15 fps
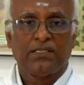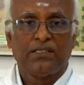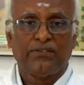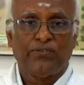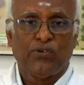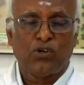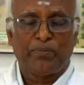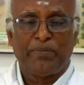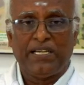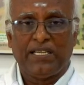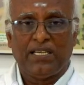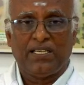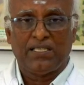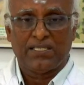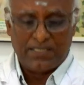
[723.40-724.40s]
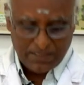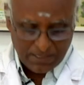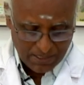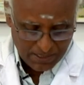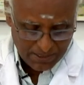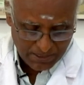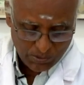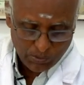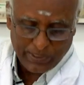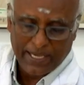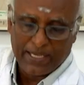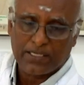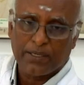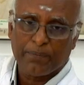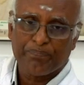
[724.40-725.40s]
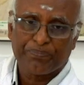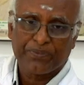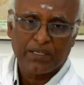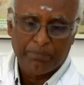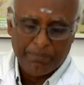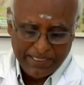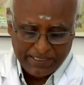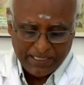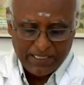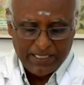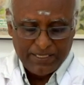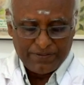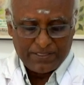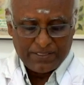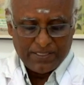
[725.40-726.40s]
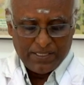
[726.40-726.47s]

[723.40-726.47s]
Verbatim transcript: With regard to treatment for lumpy skin disease,